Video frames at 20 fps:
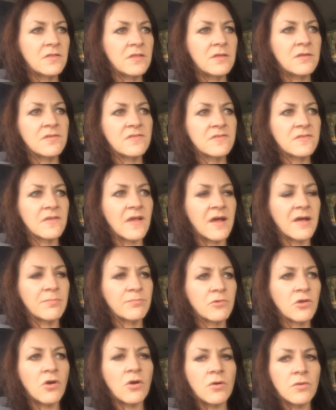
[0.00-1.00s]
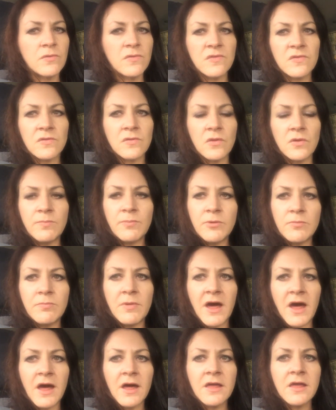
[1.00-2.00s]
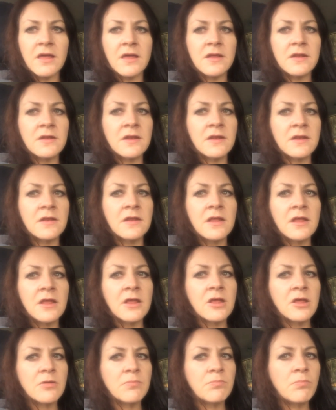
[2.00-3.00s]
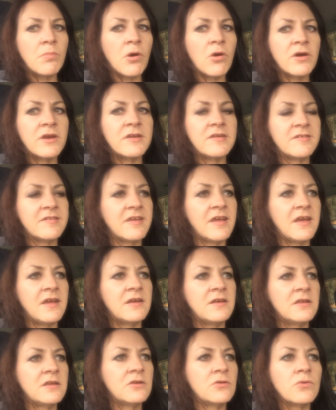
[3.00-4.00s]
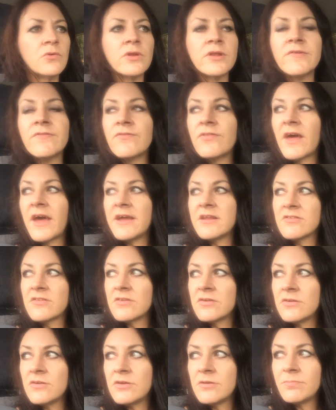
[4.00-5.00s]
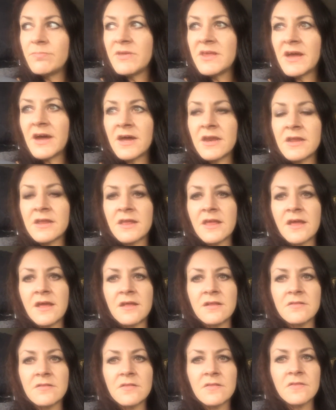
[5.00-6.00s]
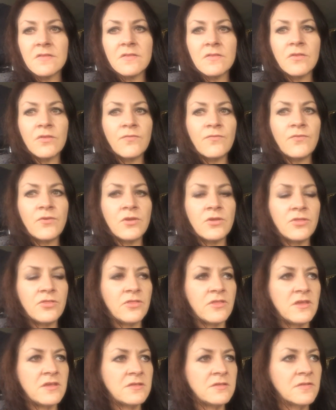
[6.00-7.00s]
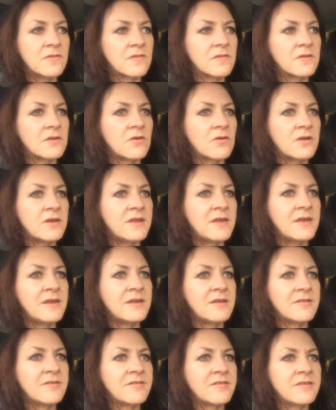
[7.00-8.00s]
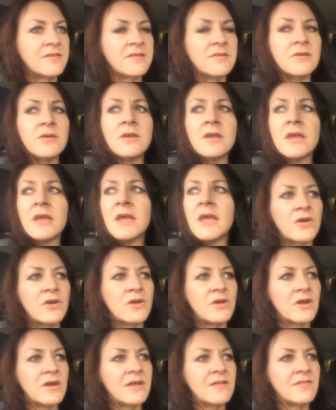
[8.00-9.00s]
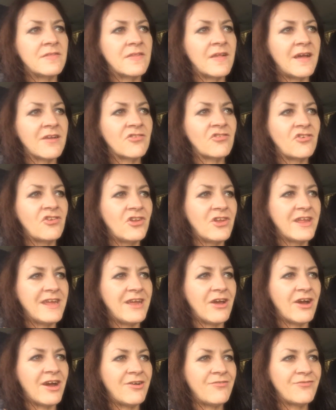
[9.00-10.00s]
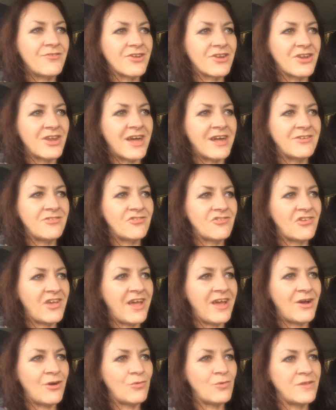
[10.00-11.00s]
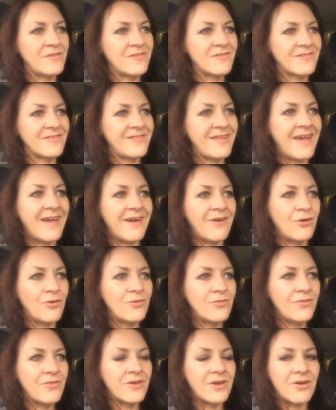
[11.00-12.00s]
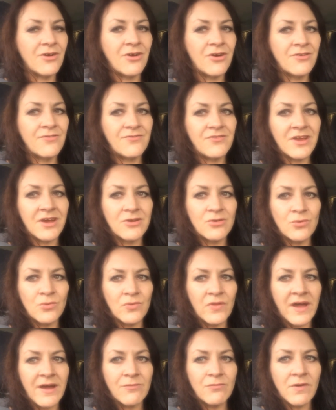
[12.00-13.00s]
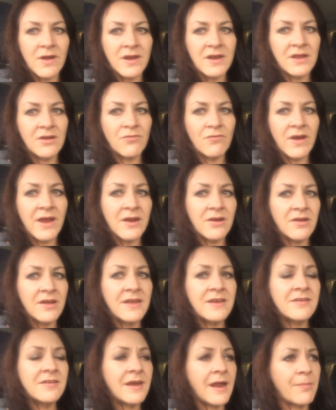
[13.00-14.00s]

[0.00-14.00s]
There's Coles Supermarket and Mitre 10 and all of that, to be able to get the few things that I needed to. So it's actually after lunch hours now that I've done all that running around.